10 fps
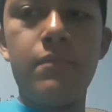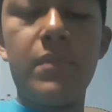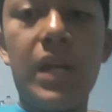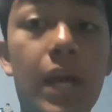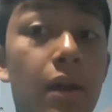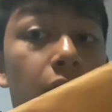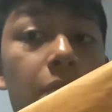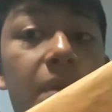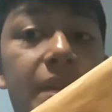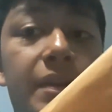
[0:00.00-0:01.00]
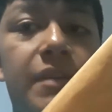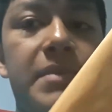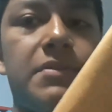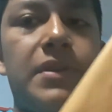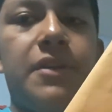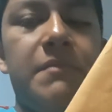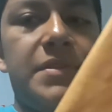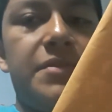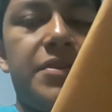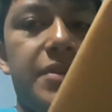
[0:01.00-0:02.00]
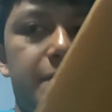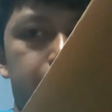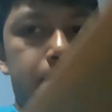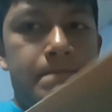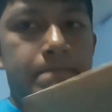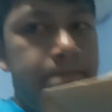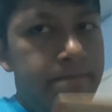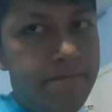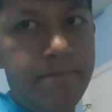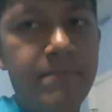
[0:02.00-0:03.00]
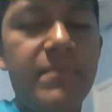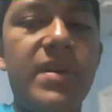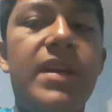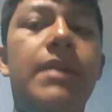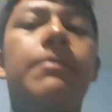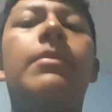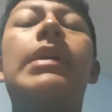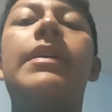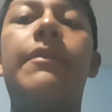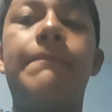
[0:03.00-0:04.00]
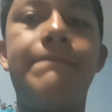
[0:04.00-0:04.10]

I got all my documents right here, Mr. Judge. I have it right here.